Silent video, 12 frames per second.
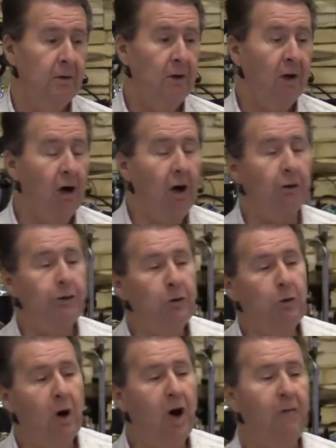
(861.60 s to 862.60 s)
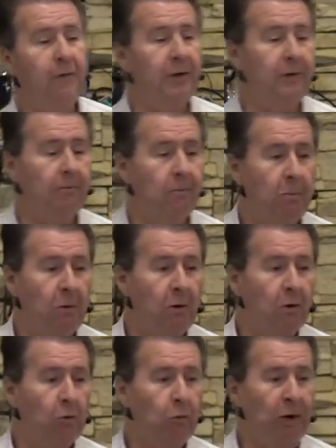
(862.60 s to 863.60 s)
All too often,
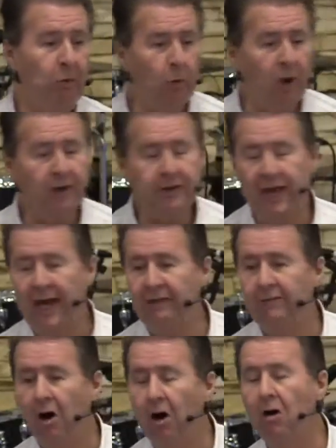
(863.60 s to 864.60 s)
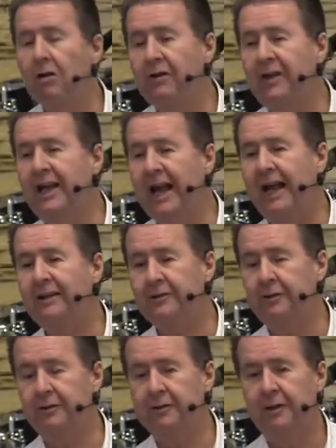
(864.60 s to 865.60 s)
we want to have all of the
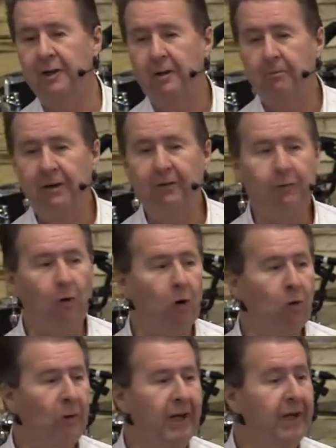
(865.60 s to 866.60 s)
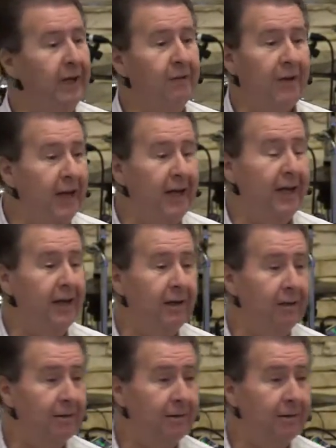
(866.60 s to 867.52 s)
answers before we give any.